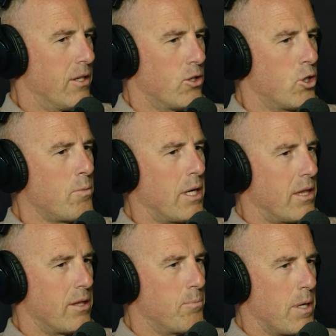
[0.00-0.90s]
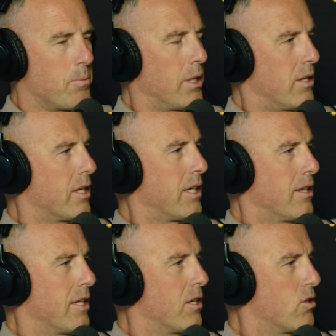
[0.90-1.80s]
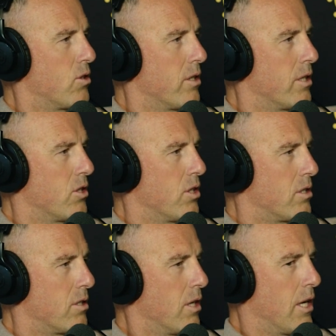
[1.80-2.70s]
there are too many people, I think, in the industry that